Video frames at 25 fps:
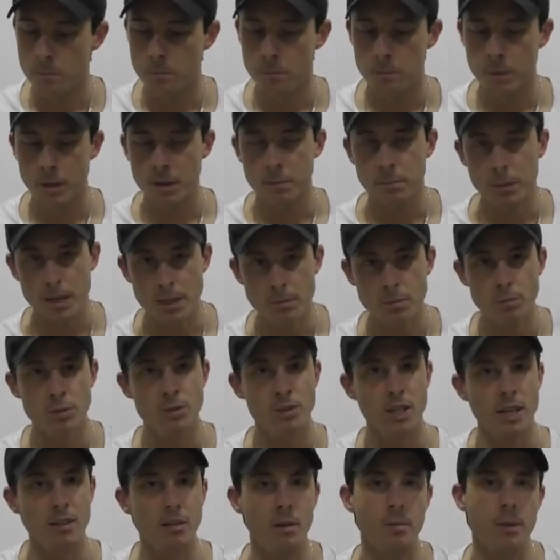but people
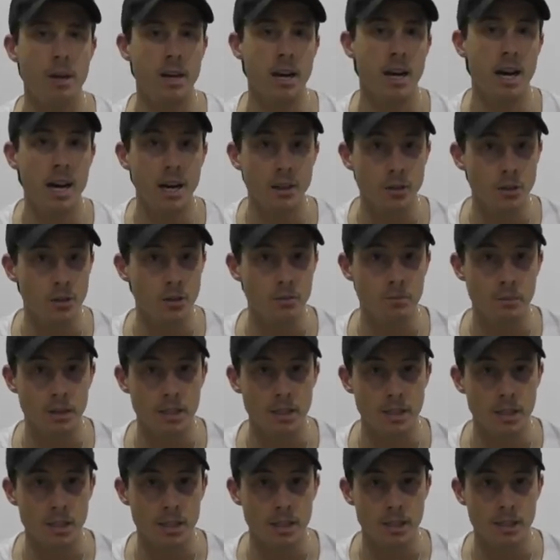save up their hard-earned
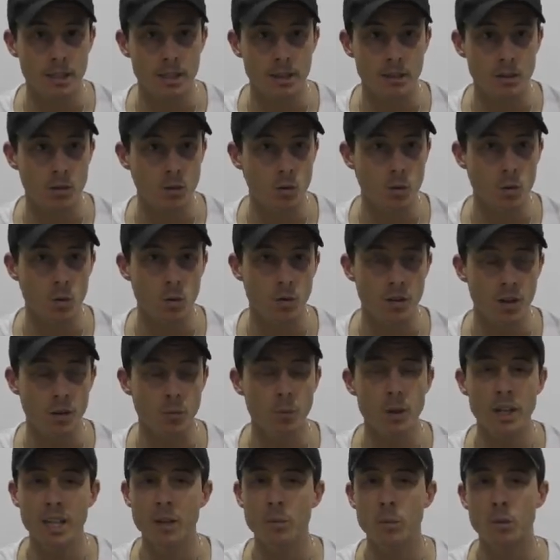money, or when they
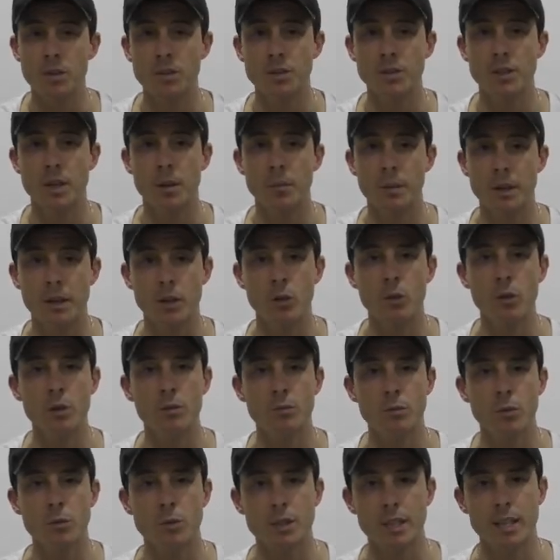really want something, looking
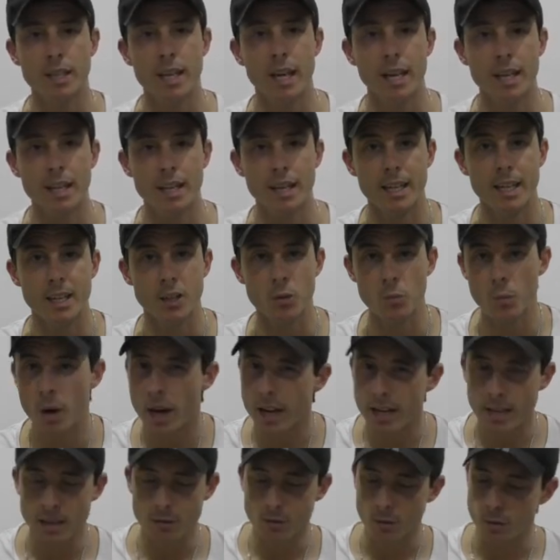forward to getting it, and you're
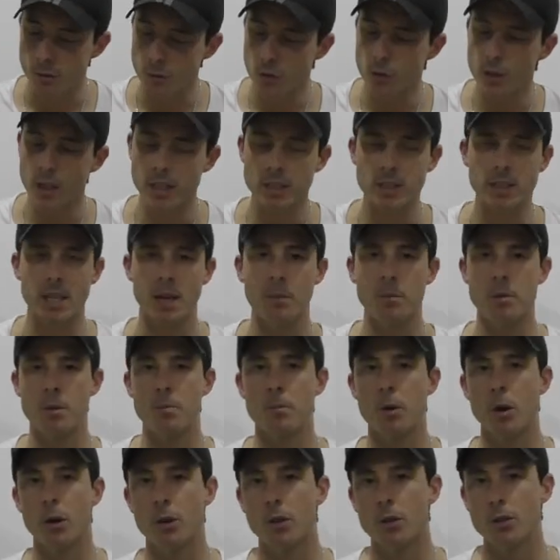waiting for a few days to come in
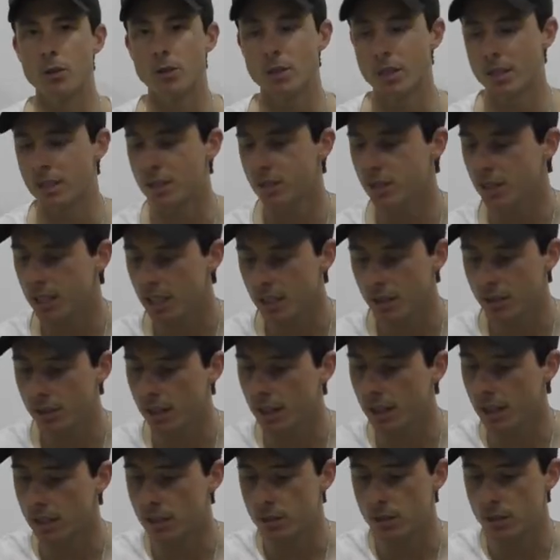the post, and to see
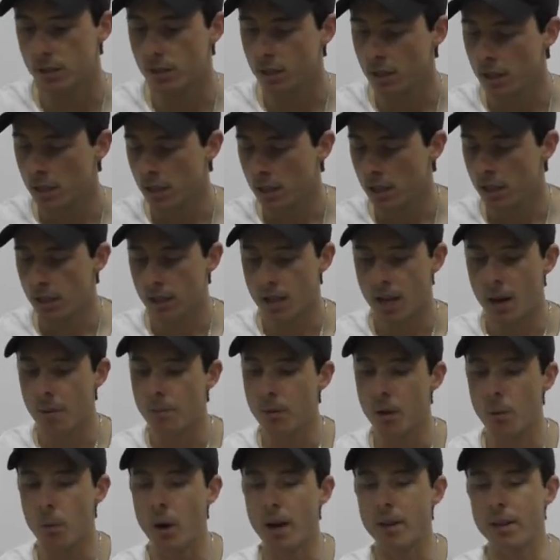things
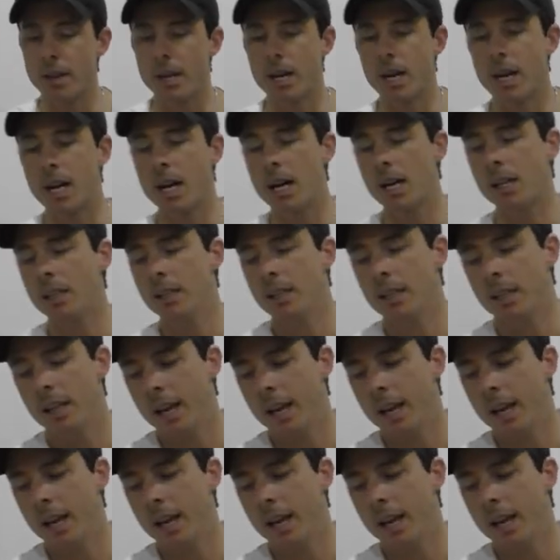come the way they are.